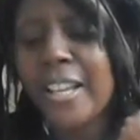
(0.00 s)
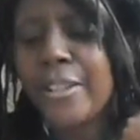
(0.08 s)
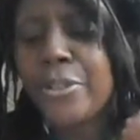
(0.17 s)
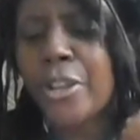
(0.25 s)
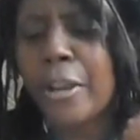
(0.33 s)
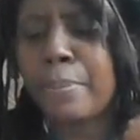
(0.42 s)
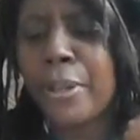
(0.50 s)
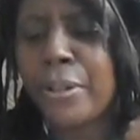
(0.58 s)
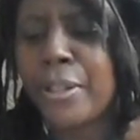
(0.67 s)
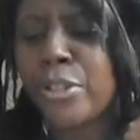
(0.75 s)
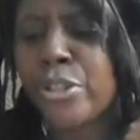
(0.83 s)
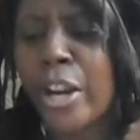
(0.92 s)

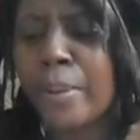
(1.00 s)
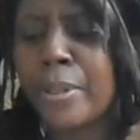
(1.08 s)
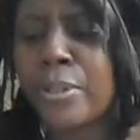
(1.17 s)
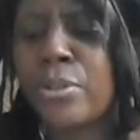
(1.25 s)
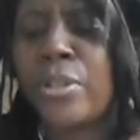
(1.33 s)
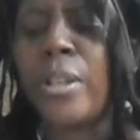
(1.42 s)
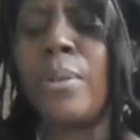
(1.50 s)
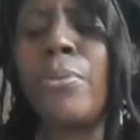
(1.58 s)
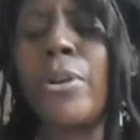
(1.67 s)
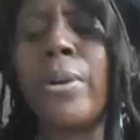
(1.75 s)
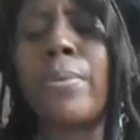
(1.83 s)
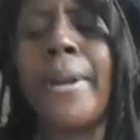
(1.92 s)
Siberian shamans did
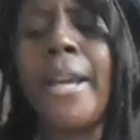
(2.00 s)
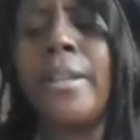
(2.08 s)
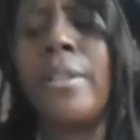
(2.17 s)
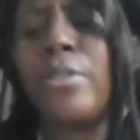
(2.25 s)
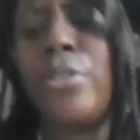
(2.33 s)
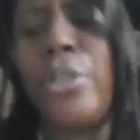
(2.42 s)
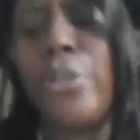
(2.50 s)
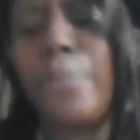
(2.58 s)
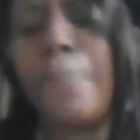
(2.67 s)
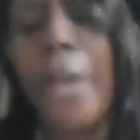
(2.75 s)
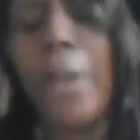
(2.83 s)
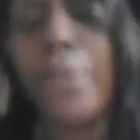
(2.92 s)
wear red deer
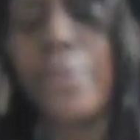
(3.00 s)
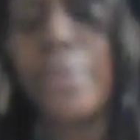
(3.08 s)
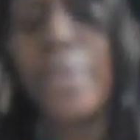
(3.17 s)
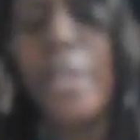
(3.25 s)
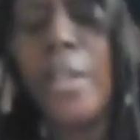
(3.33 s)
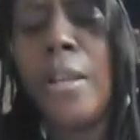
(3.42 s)
pelts,